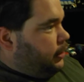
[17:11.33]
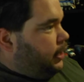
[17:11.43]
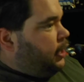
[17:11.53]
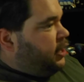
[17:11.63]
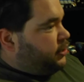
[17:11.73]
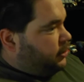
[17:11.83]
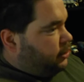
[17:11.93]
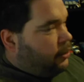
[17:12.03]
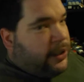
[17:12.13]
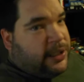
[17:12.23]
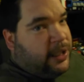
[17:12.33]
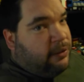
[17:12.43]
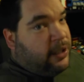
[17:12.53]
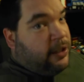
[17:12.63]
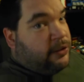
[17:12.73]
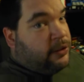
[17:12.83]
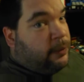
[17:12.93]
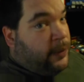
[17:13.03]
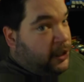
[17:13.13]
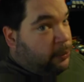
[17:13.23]
asked on the town council
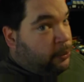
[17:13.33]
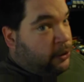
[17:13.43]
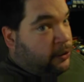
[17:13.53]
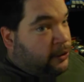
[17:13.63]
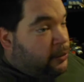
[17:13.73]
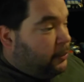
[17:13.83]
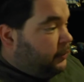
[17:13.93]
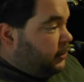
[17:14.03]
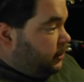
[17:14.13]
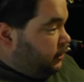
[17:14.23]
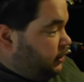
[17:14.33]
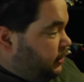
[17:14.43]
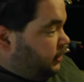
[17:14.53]
Facebook group if I could